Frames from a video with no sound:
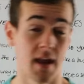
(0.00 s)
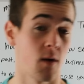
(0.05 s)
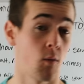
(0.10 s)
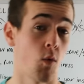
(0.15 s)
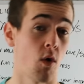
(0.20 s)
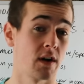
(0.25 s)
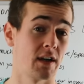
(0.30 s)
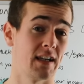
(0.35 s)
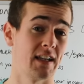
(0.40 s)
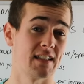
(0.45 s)

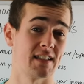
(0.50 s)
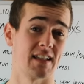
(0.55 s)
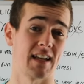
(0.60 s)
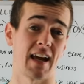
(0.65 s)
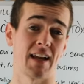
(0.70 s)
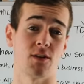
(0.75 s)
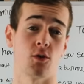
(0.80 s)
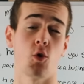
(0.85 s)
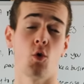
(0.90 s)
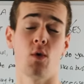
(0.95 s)
And what it is
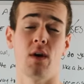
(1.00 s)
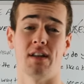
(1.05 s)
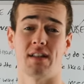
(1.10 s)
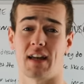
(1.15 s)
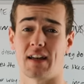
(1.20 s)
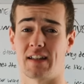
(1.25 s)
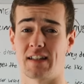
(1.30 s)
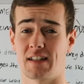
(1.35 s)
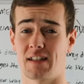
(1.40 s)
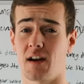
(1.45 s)
that I do
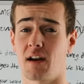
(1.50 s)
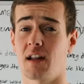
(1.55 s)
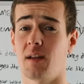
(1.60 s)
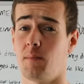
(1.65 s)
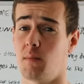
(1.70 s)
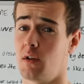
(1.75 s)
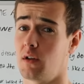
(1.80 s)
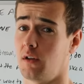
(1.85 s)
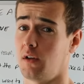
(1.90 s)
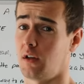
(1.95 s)
is I
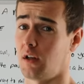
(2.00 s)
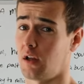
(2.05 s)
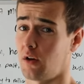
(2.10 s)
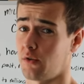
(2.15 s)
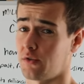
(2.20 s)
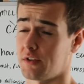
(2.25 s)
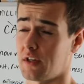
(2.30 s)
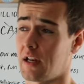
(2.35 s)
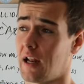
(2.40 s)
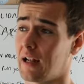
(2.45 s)
study
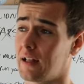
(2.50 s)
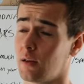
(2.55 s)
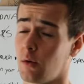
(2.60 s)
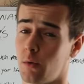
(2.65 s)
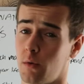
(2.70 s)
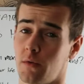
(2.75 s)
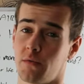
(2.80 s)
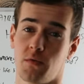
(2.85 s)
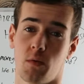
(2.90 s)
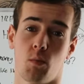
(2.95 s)
millionaires and I
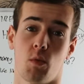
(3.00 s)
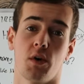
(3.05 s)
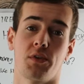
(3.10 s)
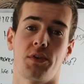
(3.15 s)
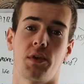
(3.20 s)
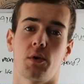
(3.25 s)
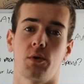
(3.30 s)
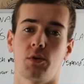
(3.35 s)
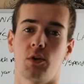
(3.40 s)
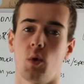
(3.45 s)
learn from
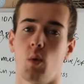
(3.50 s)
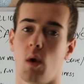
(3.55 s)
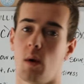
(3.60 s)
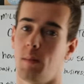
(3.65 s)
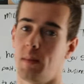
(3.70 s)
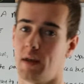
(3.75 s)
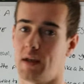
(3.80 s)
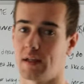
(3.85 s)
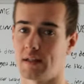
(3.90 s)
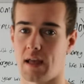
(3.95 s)
what they're
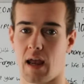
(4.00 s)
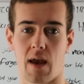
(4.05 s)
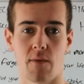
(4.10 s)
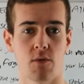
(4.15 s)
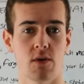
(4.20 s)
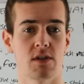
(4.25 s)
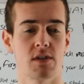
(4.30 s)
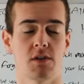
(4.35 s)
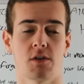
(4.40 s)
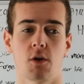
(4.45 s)
doing because
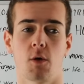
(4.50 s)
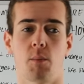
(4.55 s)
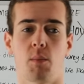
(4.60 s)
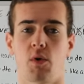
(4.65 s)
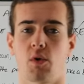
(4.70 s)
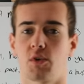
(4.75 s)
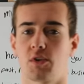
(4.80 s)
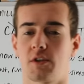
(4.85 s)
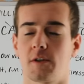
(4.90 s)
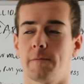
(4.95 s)
every single
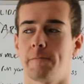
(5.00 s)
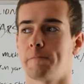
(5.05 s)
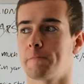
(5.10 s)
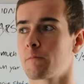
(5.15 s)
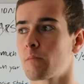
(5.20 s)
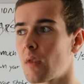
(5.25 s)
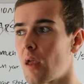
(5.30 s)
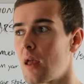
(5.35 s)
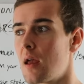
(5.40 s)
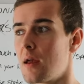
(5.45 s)

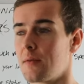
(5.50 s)
person